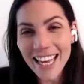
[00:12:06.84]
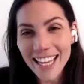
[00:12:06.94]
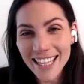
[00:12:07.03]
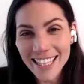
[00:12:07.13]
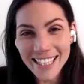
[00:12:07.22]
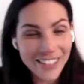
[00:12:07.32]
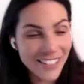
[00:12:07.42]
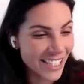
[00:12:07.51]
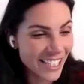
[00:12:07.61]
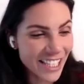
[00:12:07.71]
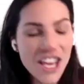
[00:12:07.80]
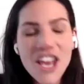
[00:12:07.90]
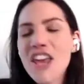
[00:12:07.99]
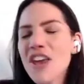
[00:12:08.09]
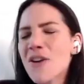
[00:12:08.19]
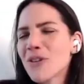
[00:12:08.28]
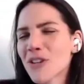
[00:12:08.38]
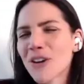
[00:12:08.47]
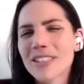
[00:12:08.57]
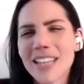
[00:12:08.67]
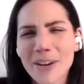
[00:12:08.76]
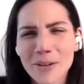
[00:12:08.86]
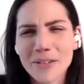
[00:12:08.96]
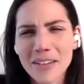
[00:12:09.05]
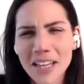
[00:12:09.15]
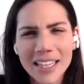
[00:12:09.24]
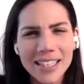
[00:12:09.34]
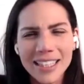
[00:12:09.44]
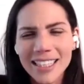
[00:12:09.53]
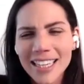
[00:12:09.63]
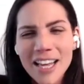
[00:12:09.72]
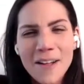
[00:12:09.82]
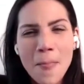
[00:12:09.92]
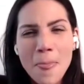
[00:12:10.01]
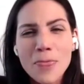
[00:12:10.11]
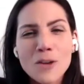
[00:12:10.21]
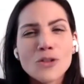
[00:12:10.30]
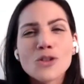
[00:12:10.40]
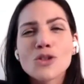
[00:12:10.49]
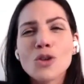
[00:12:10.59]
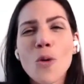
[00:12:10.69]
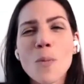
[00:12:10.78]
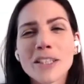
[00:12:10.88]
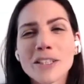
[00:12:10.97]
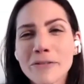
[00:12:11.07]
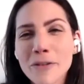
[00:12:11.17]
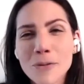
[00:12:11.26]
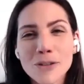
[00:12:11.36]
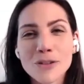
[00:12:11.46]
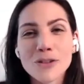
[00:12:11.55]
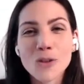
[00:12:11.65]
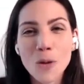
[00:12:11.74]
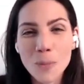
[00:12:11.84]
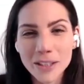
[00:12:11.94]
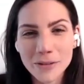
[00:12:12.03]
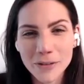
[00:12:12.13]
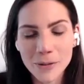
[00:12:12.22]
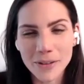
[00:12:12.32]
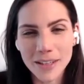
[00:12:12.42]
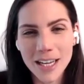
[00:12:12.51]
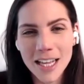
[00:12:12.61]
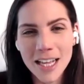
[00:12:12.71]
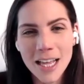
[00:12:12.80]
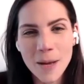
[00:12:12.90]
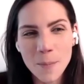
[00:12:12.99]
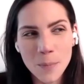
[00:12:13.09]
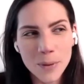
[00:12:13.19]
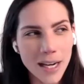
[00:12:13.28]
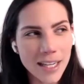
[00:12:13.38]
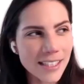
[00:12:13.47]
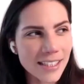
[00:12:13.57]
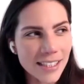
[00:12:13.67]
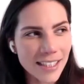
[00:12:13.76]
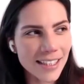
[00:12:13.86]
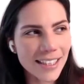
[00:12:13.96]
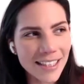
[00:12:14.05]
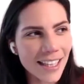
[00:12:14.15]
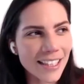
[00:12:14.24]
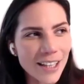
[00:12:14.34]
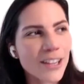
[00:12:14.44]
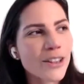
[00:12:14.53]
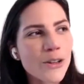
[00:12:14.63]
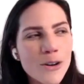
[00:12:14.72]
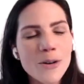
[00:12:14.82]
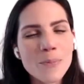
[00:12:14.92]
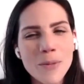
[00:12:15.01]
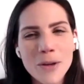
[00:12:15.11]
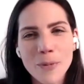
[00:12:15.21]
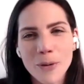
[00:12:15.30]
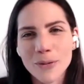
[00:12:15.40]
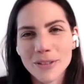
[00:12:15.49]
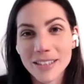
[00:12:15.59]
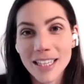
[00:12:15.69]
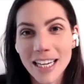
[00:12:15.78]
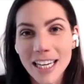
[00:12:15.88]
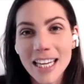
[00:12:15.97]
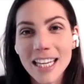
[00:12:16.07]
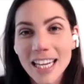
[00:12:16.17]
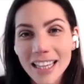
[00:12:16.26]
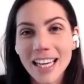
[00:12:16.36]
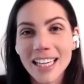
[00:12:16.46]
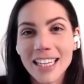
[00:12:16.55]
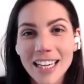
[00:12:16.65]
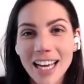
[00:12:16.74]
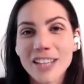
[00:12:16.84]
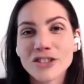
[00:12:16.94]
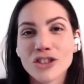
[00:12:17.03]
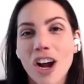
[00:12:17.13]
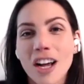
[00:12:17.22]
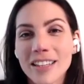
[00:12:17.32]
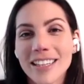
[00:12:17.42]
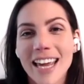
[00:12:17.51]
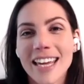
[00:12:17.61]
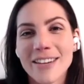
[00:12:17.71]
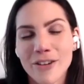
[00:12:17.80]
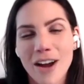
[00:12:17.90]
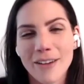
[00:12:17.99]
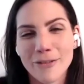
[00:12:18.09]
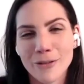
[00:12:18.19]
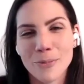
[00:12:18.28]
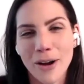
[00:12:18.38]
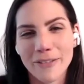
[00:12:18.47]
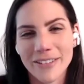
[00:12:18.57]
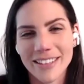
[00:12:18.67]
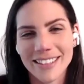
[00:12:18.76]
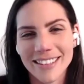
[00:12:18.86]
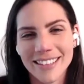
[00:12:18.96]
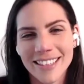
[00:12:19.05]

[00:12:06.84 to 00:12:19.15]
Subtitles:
and there's this huge hotel and like there's so much food, so much food. But I sit like I look on people sitting eating like a chocolate cake for breakfast.